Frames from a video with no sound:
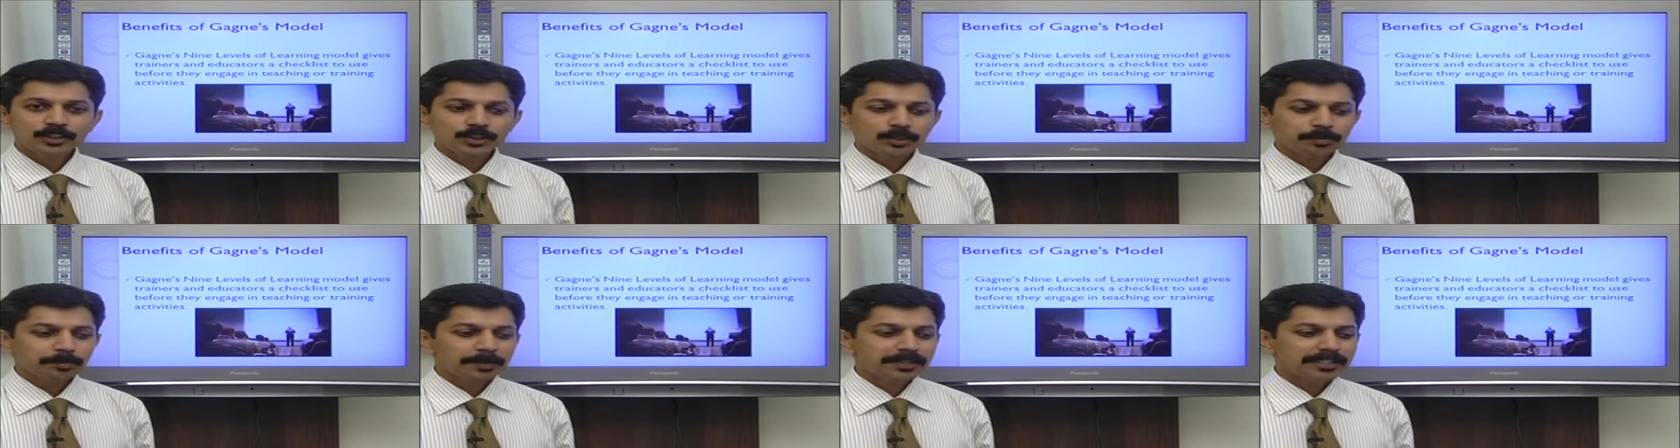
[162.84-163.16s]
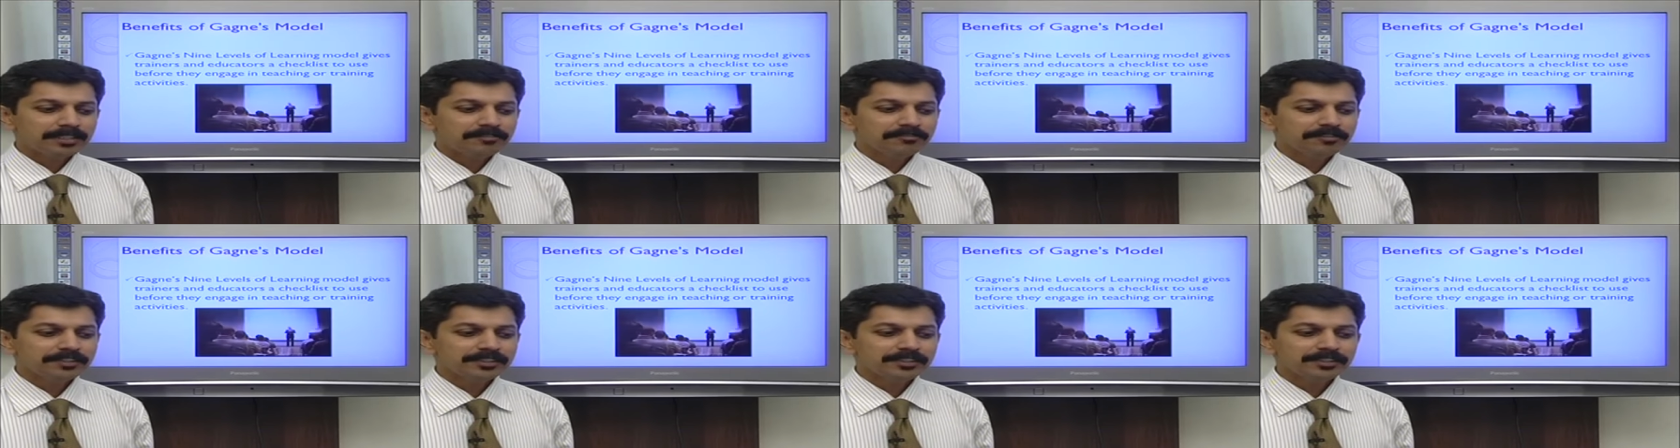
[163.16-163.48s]
So
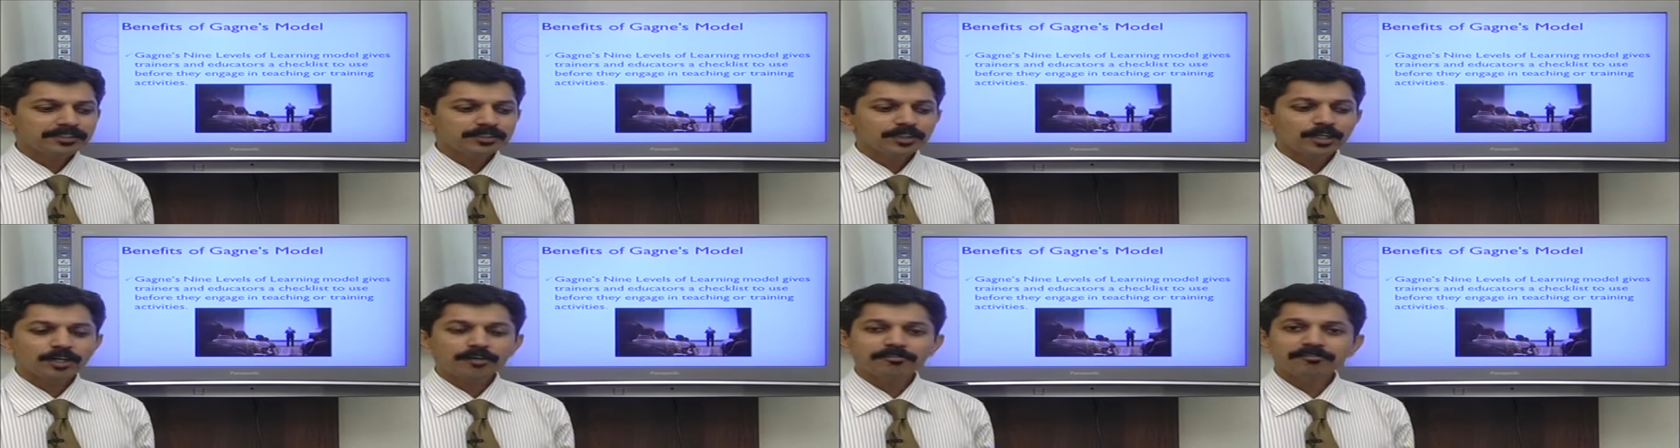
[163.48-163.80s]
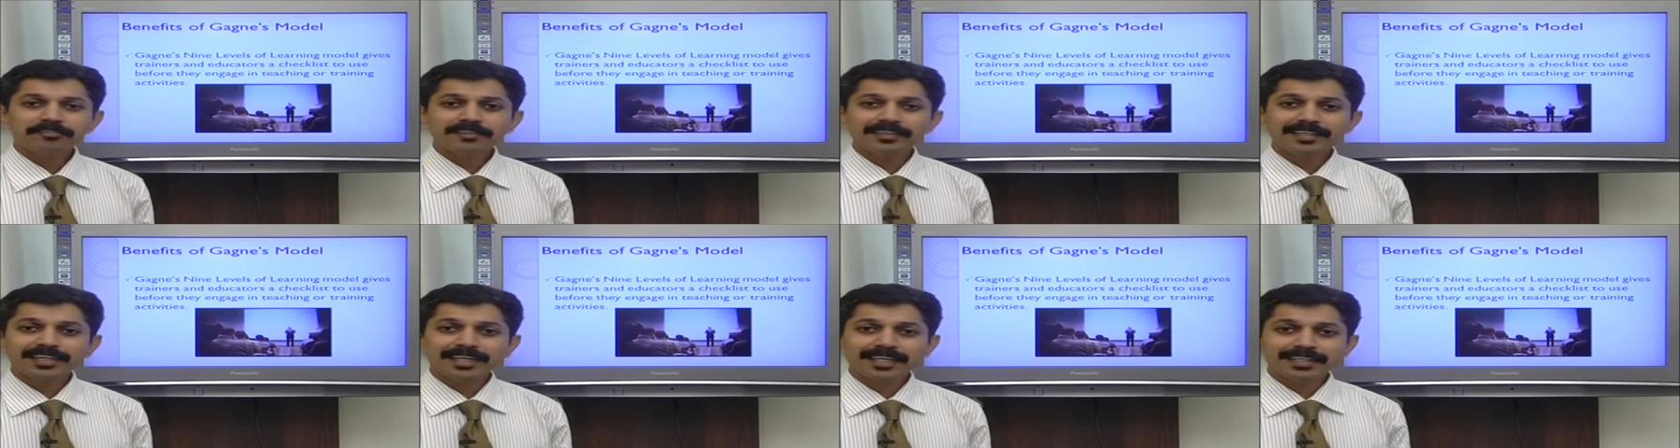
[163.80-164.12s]
benefits of
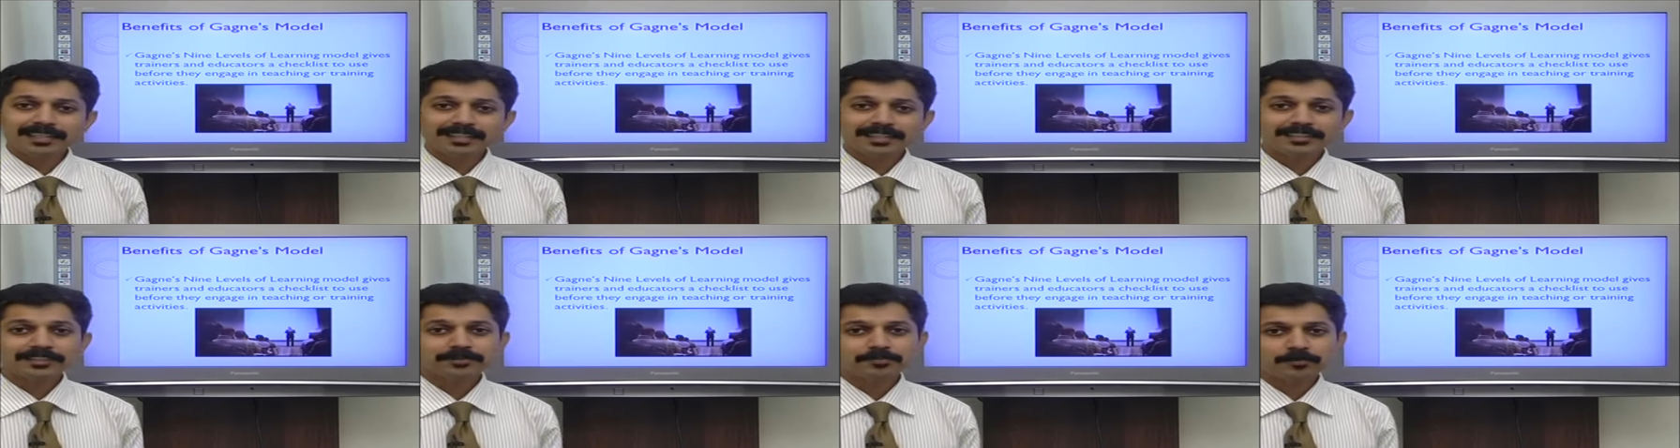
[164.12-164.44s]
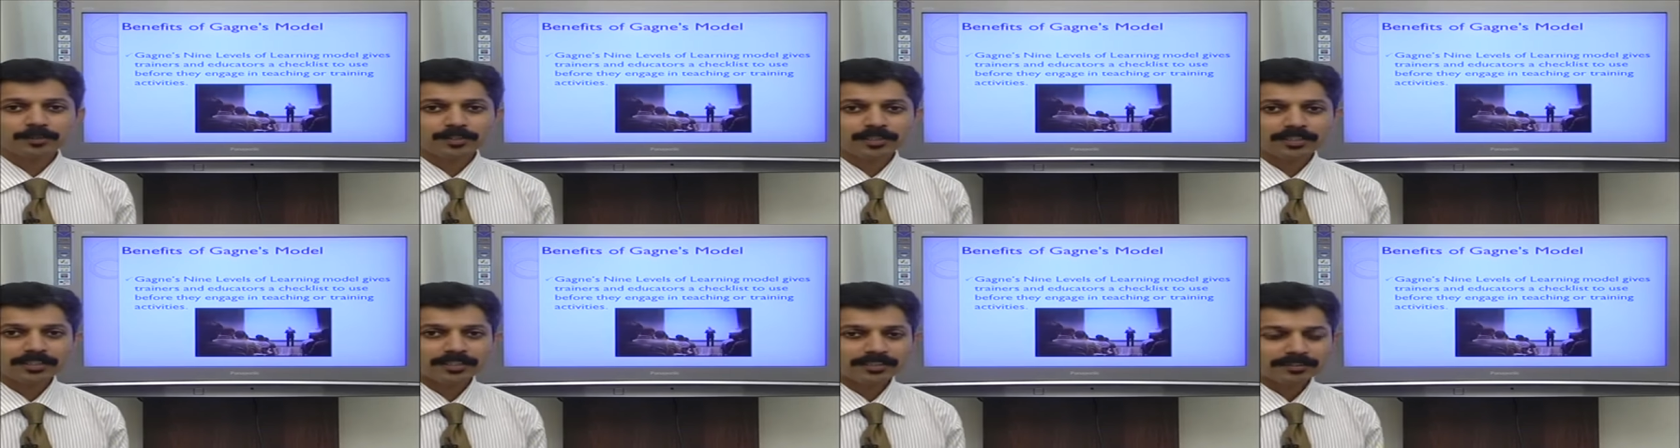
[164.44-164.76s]
Gagnes
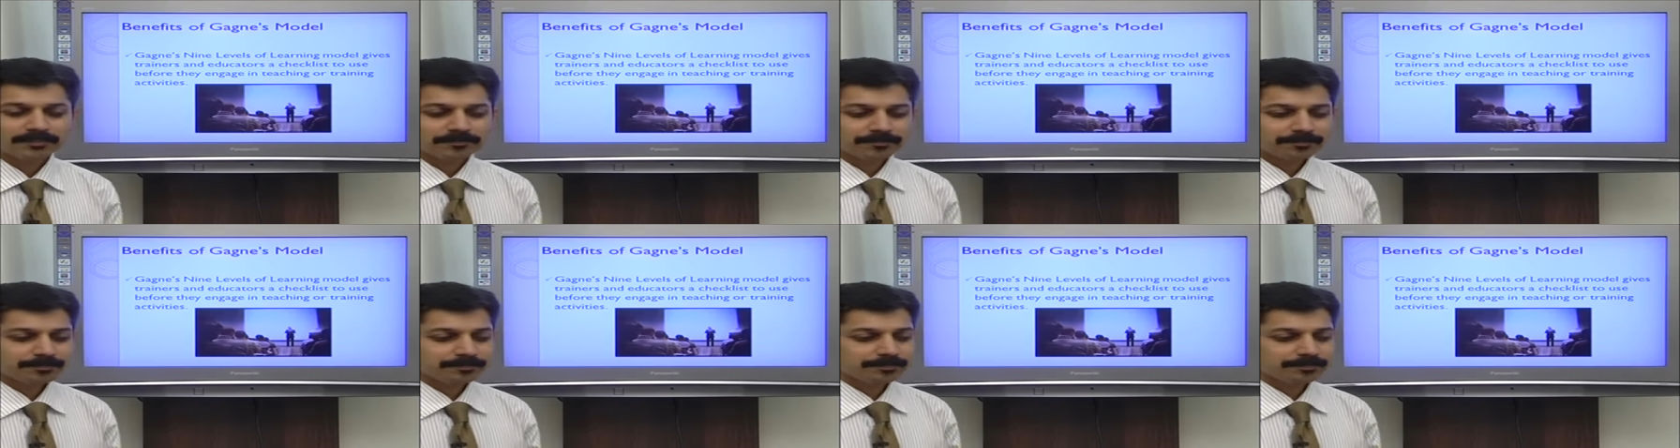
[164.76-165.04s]
model.